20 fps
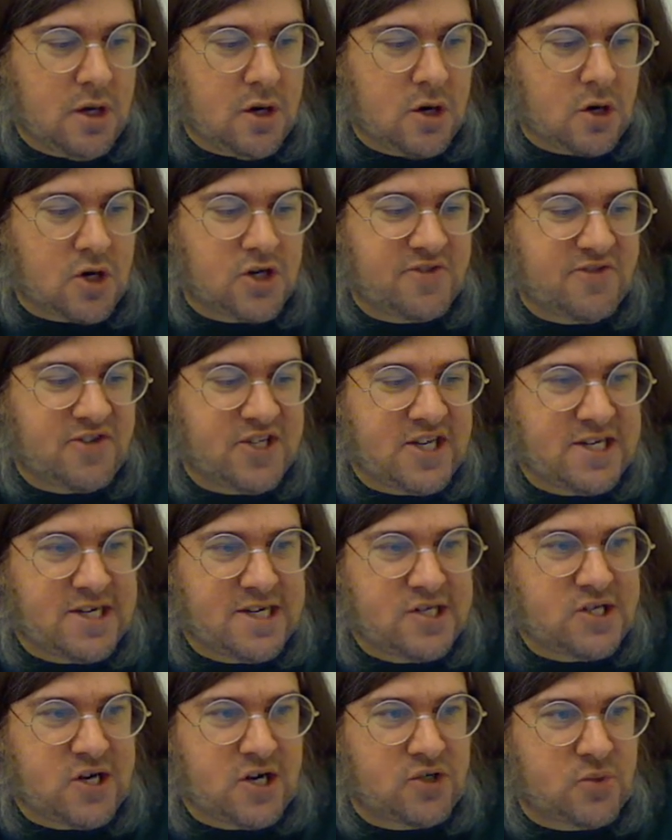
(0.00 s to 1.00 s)
Of course, if it
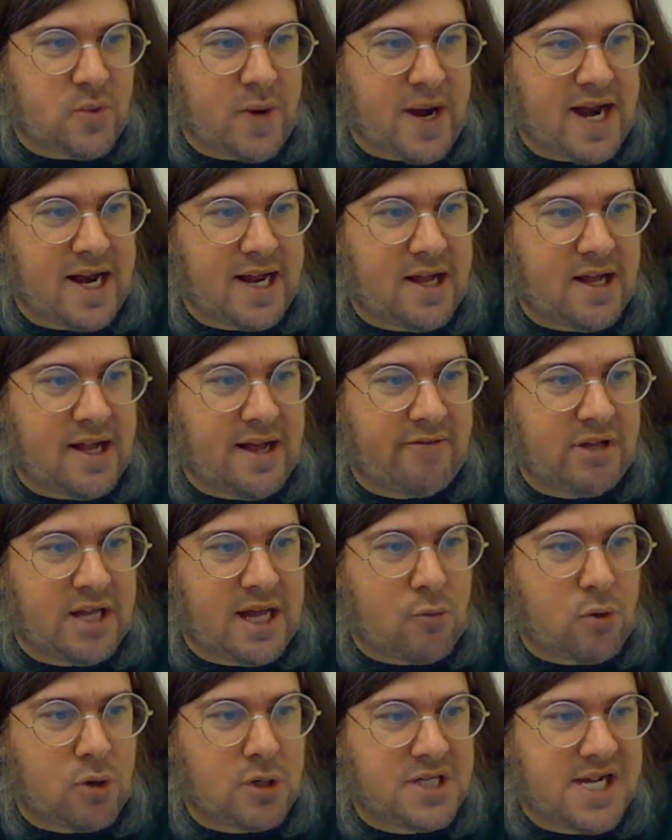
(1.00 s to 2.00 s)
suddenly starts raining, I'll have a
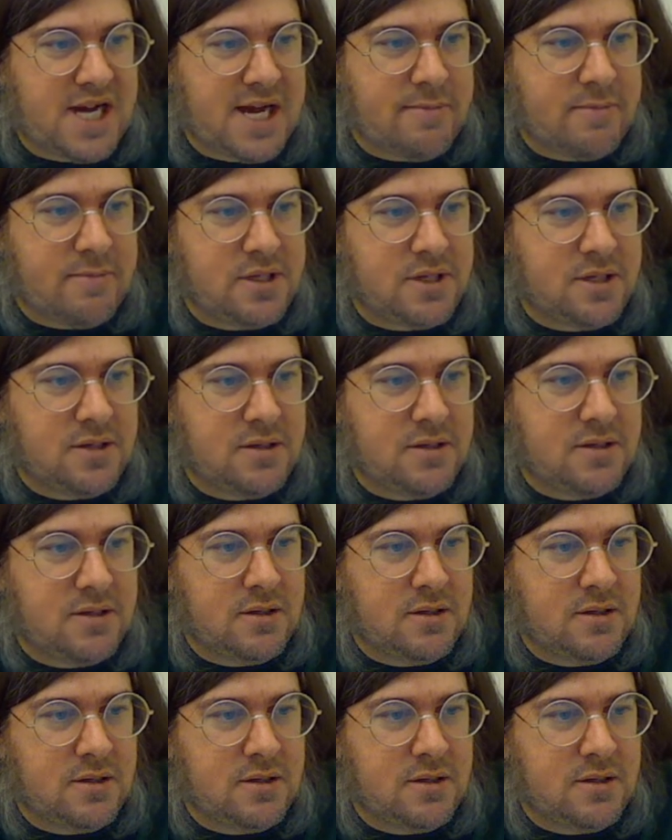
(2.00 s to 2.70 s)
lot more time, but